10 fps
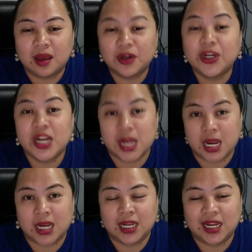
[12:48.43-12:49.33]

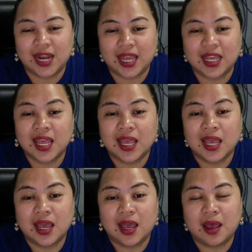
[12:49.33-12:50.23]
earning, like
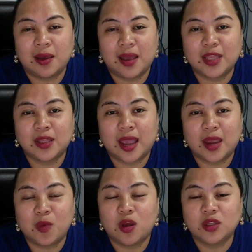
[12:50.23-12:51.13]
I
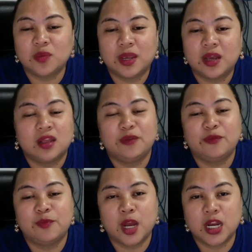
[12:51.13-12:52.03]
want to make a lot of
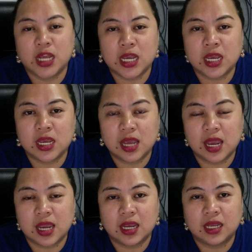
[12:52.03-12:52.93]
money
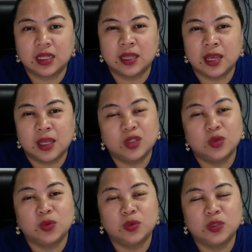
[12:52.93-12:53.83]
and
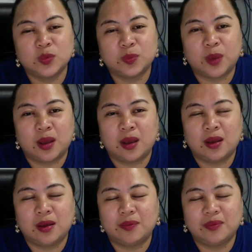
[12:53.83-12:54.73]
to
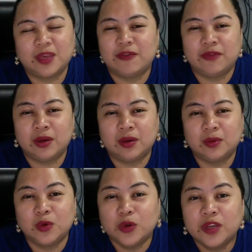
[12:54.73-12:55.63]
give a
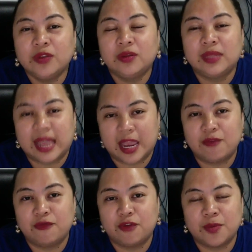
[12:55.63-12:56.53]
good
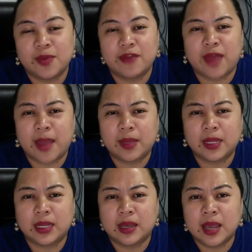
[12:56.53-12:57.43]
life for my
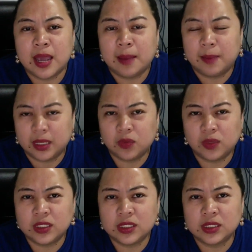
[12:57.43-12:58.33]
family, but it
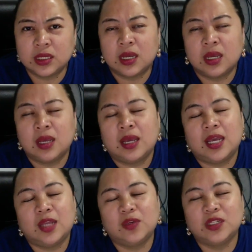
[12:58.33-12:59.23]
was
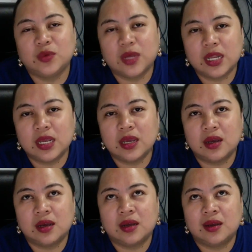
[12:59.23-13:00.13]
really
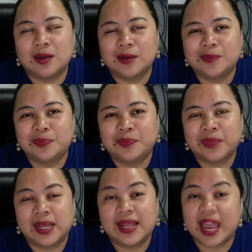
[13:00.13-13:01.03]
a
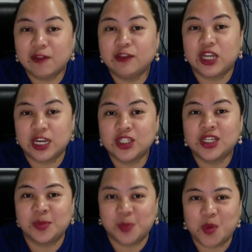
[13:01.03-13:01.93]
life
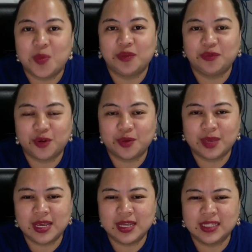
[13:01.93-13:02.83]
changing moment for
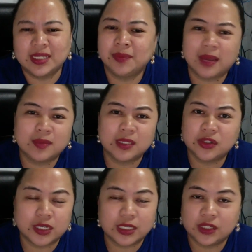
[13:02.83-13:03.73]
me, because sometimes it's